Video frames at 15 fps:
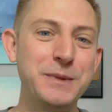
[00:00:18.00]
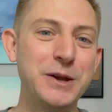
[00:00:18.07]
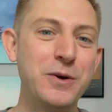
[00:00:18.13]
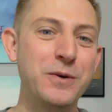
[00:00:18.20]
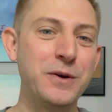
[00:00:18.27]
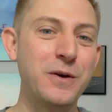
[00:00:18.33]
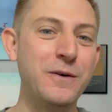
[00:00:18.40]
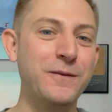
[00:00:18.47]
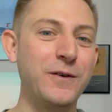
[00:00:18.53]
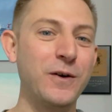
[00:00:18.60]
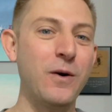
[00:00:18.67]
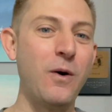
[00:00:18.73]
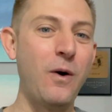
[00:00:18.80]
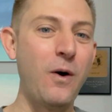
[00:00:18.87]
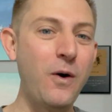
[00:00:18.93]
going
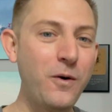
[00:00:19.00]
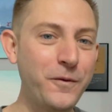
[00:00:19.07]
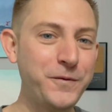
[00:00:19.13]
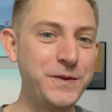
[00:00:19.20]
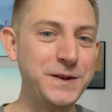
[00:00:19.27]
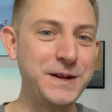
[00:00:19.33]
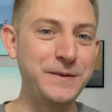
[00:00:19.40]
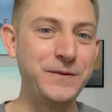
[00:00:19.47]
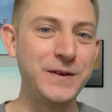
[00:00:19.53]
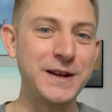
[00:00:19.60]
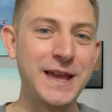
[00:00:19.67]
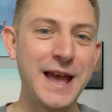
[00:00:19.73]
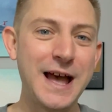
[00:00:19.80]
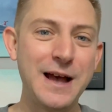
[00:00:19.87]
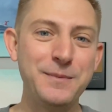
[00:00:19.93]
over all of the
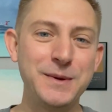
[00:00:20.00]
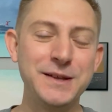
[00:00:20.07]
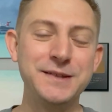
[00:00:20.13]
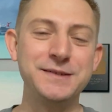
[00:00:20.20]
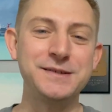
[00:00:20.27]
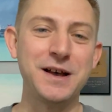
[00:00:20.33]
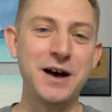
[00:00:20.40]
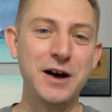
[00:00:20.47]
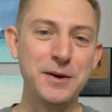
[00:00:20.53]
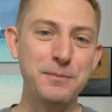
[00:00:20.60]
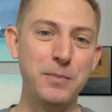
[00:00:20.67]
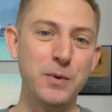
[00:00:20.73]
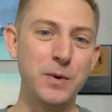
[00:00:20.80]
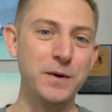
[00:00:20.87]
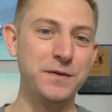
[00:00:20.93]
different cabins on
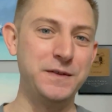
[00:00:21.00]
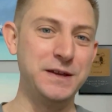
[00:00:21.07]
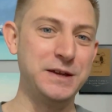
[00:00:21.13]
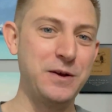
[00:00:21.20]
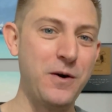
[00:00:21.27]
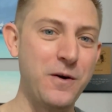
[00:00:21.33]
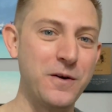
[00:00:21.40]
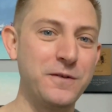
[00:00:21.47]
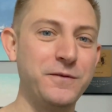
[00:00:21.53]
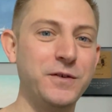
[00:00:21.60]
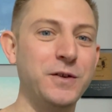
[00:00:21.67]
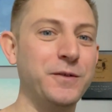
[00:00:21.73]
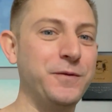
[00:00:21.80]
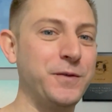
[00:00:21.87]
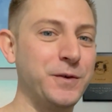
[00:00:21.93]
board the
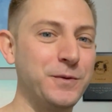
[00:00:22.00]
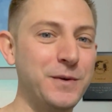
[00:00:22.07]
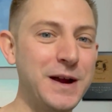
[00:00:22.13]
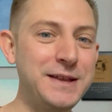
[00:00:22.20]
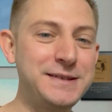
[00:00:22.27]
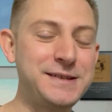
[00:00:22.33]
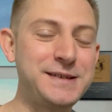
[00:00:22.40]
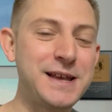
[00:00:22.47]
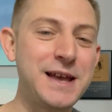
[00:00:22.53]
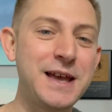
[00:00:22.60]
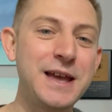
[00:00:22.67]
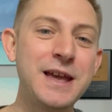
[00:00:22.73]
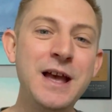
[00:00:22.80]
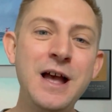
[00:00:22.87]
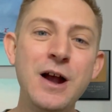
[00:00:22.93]
Carnival
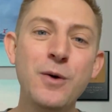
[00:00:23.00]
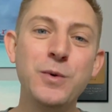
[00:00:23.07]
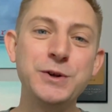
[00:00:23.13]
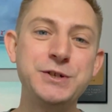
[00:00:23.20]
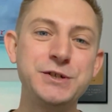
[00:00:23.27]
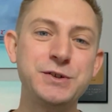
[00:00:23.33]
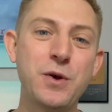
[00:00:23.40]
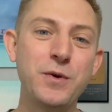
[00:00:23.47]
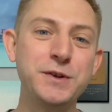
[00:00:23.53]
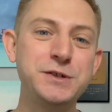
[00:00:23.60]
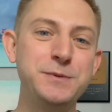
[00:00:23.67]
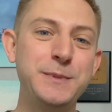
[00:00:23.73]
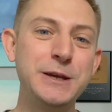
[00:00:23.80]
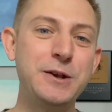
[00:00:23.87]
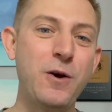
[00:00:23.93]
Firenze, which is going
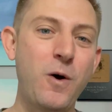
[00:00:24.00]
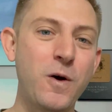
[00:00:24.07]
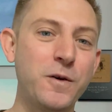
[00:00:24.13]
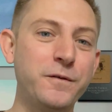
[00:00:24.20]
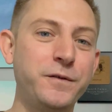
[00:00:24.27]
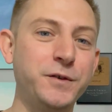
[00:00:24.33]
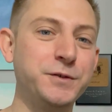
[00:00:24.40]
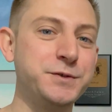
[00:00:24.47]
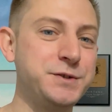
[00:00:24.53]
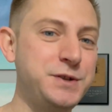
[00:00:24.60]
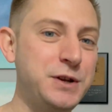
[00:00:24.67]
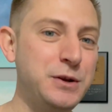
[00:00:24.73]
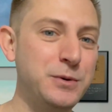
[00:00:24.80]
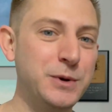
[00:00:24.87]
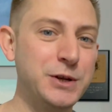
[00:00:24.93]
to be Carnival's
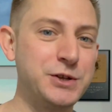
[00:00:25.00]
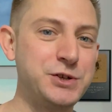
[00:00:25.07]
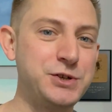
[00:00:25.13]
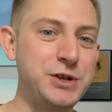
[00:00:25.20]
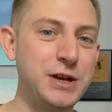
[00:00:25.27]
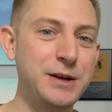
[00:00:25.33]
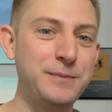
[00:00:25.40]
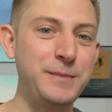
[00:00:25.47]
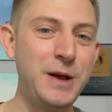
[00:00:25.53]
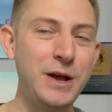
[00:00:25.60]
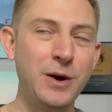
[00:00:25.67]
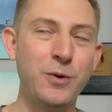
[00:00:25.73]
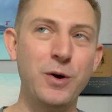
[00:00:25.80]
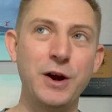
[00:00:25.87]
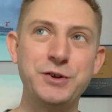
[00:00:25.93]
newest ship,
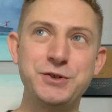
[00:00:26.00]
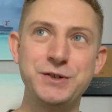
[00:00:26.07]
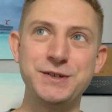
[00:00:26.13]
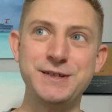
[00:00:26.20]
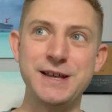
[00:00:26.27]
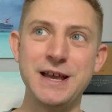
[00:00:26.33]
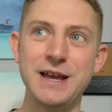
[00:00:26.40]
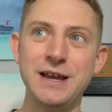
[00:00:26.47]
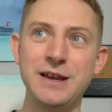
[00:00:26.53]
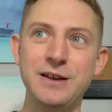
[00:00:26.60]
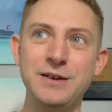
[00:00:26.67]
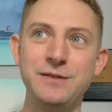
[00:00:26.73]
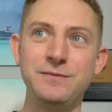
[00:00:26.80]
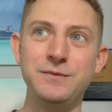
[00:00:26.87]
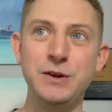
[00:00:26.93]
or I should
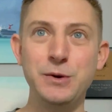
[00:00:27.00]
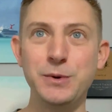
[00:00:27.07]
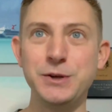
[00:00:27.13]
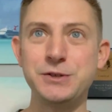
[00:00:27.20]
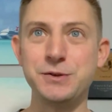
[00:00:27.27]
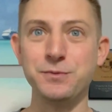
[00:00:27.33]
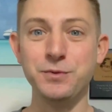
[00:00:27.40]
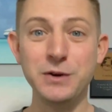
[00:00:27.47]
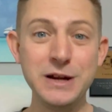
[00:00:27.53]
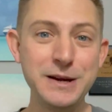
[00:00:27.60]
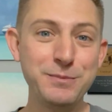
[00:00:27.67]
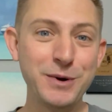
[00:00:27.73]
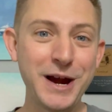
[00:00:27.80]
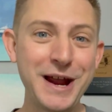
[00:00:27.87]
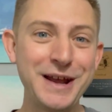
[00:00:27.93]
say newest
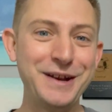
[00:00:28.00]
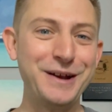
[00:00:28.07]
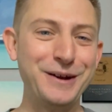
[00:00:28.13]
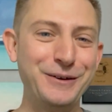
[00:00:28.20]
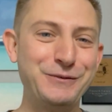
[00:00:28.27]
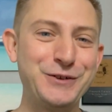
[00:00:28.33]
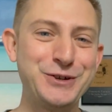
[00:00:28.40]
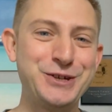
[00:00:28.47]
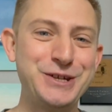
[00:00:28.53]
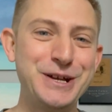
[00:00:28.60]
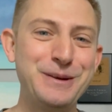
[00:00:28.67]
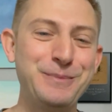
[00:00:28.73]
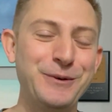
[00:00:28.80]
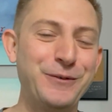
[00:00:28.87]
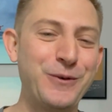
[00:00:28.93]
rebrand of a
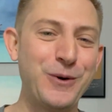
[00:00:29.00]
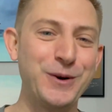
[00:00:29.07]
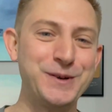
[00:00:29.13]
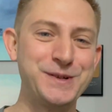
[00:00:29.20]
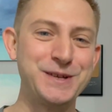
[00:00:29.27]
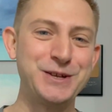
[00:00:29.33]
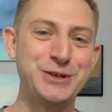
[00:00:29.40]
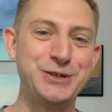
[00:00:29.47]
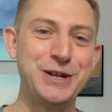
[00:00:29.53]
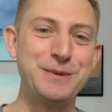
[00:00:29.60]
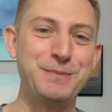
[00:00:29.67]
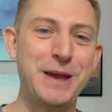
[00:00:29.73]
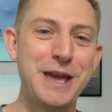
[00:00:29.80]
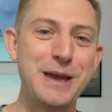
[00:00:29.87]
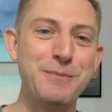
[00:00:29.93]
ship. Of course, this
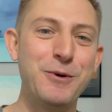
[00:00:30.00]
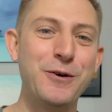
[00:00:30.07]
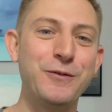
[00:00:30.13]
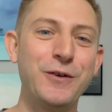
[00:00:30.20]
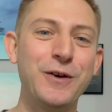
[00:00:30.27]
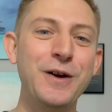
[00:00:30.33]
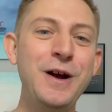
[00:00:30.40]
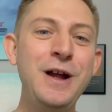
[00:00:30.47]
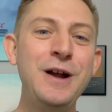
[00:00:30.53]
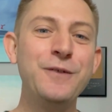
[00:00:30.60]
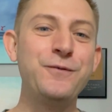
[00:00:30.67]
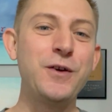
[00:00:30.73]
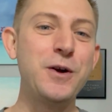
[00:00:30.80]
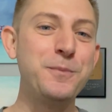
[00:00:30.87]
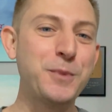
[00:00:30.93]
ship came over
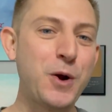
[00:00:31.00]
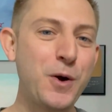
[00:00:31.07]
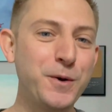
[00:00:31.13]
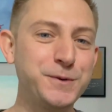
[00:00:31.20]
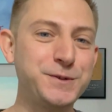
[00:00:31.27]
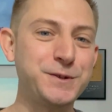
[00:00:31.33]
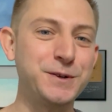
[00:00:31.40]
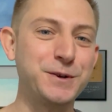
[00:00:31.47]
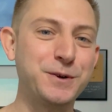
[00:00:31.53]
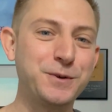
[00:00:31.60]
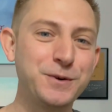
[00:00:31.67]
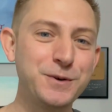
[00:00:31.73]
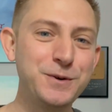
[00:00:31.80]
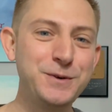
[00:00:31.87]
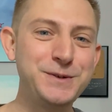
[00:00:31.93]
from Costa
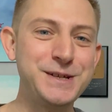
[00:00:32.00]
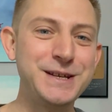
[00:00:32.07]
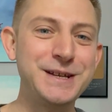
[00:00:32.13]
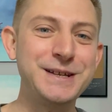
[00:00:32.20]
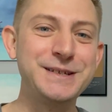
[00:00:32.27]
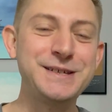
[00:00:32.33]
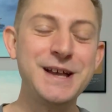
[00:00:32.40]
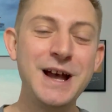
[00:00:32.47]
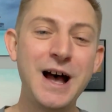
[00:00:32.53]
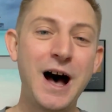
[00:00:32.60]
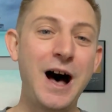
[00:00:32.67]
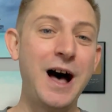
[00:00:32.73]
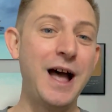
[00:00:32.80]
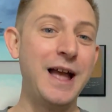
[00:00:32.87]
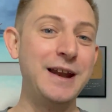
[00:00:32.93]
Cruises
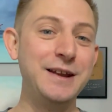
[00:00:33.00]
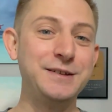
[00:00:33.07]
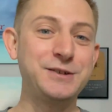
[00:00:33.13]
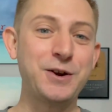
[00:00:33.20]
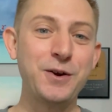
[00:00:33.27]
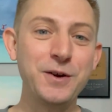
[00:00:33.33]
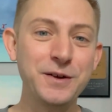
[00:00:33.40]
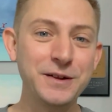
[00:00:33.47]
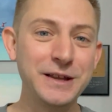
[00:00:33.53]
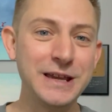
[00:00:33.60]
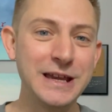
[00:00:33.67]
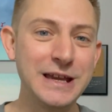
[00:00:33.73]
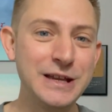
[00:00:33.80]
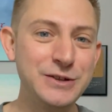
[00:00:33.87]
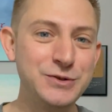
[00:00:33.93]
and is
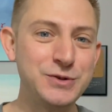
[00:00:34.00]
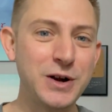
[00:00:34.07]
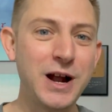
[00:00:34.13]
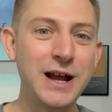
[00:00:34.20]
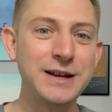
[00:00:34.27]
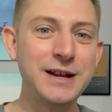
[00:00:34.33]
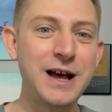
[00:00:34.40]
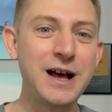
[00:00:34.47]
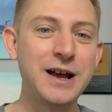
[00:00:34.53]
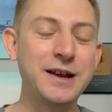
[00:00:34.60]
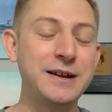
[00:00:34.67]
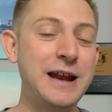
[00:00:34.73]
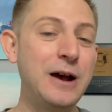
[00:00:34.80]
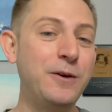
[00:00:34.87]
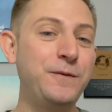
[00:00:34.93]
currently in dry
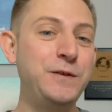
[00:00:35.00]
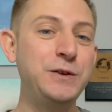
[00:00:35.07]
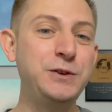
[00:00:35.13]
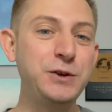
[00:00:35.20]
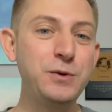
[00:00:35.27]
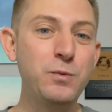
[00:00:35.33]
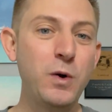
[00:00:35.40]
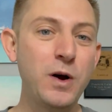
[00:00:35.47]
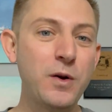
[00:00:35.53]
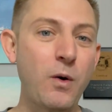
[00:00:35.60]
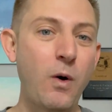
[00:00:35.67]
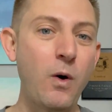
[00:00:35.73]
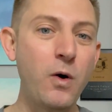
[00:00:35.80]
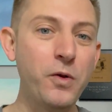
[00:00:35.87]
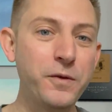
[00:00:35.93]
dock. Now, if you do
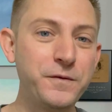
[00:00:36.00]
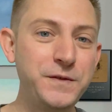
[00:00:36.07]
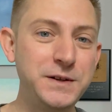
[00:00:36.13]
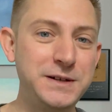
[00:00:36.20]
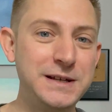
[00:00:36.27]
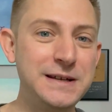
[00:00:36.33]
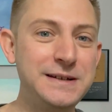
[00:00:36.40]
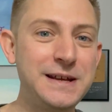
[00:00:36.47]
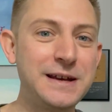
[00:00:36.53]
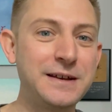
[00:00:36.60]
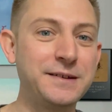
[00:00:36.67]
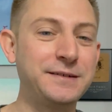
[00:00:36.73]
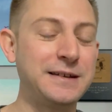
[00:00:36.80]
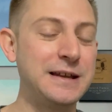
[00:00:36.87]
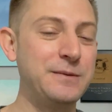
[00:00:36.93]
want all of the
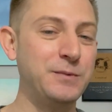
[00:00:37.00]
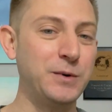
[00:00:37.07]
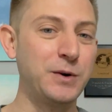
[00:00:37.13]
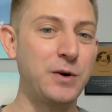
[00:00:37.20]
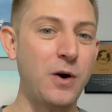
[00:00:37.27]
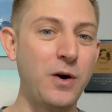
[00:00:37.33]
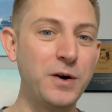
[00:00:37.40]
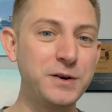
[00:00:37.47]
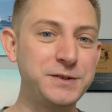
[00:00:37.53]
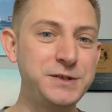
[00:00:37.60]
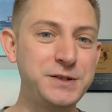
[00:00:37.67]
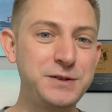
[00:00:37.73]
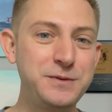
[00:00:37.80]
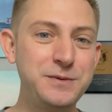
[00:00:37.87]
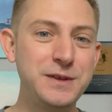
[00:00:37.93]
details in
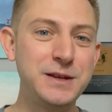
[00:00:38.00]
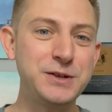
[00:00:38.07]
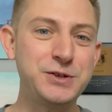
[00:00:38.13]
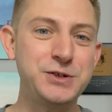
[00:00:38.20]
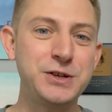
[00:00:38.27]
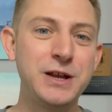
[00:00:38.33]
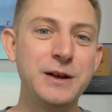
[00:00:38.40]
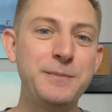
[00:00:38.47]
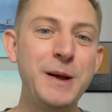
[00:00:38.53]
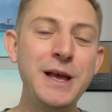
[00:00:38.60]
regards to this ship,